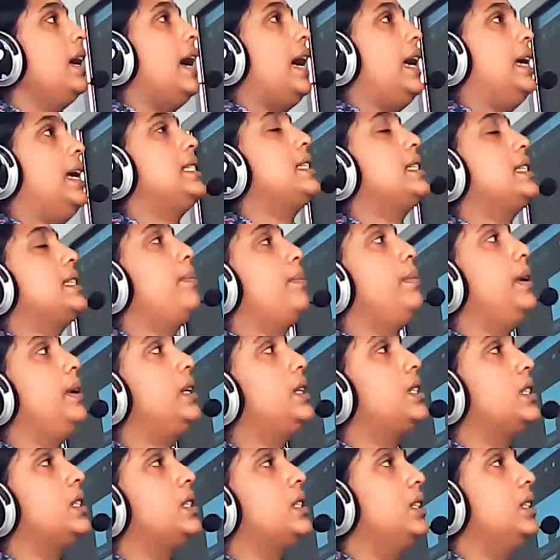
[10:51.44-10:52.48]
and submit
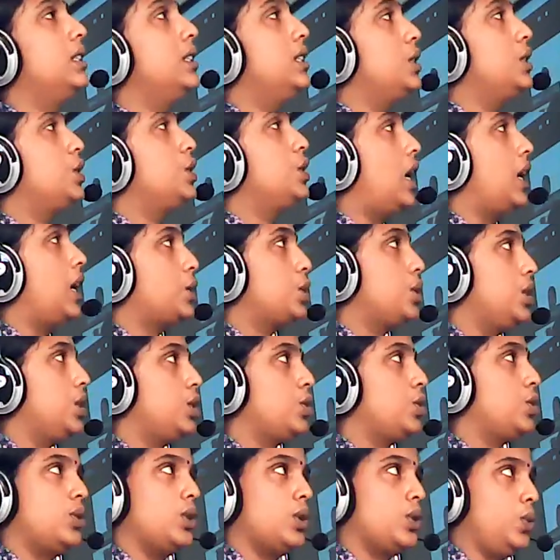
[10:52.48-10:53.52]
uh, the charge sheet
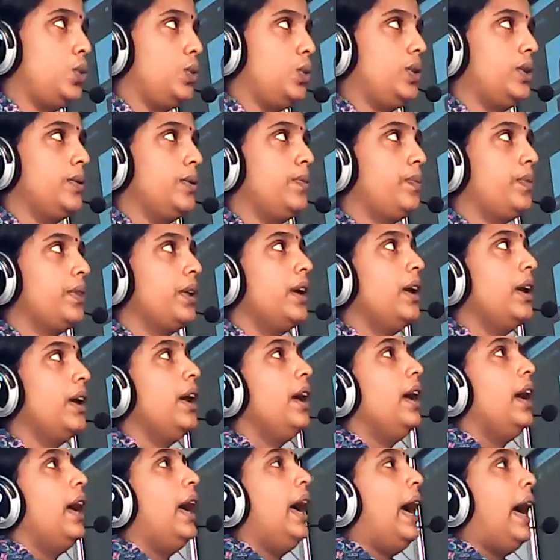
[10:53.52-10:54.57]
to the court.
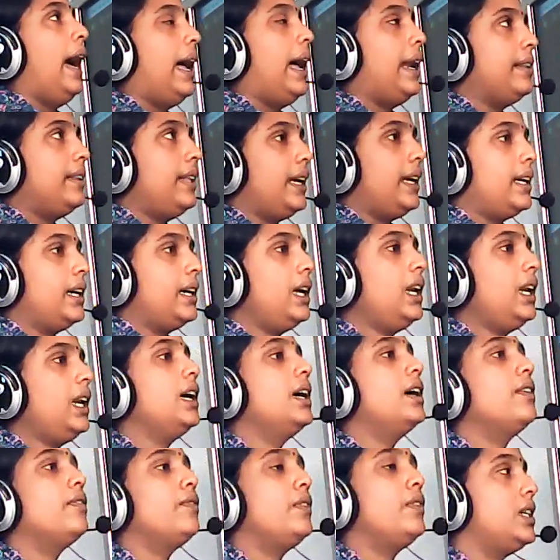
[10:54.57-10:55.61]
And there
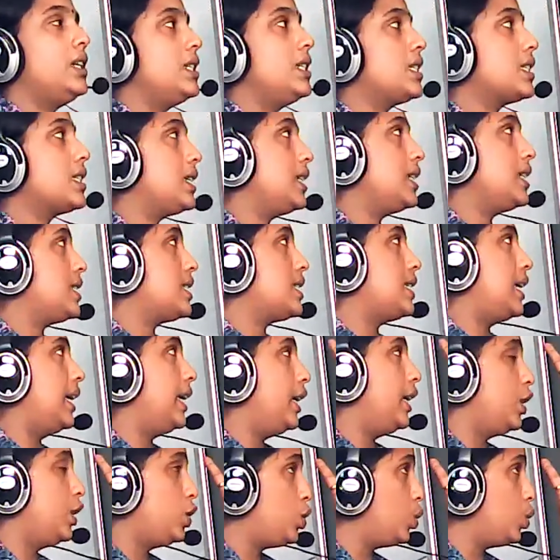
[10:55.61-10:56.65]
we discussed,
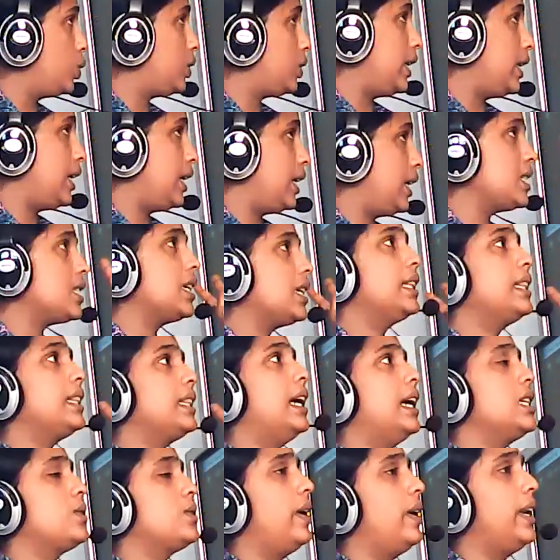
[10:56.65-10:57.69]
studied two things
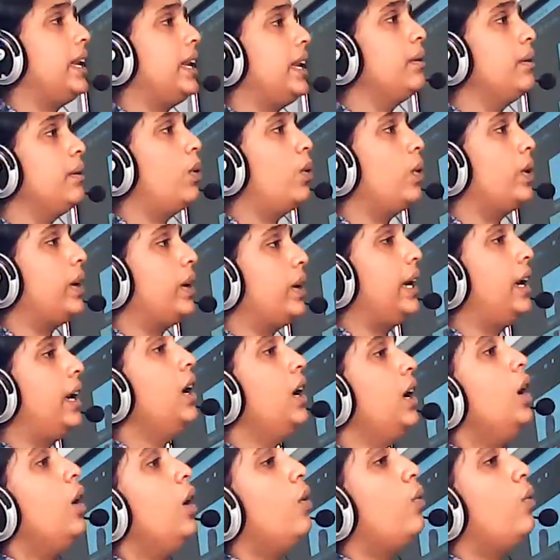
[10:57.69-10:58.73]
that is very important.
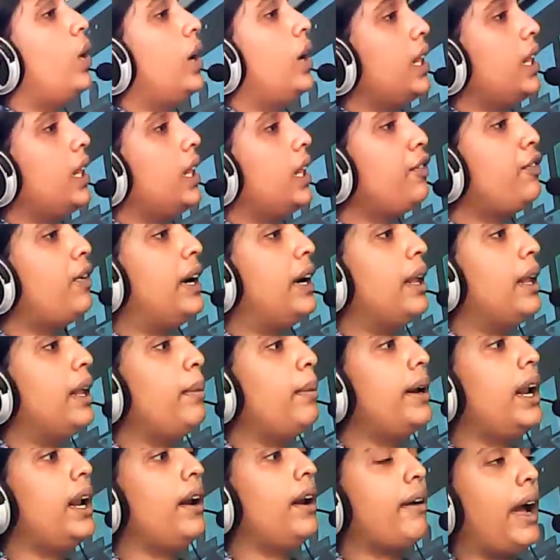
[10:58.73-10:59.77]
What are the
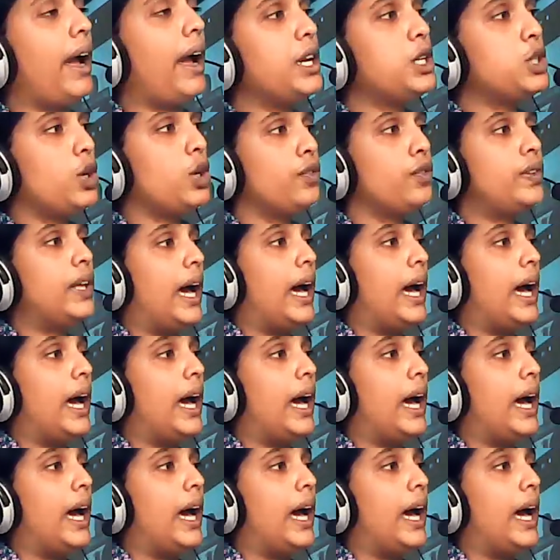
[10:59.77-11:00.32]
fundamental right of the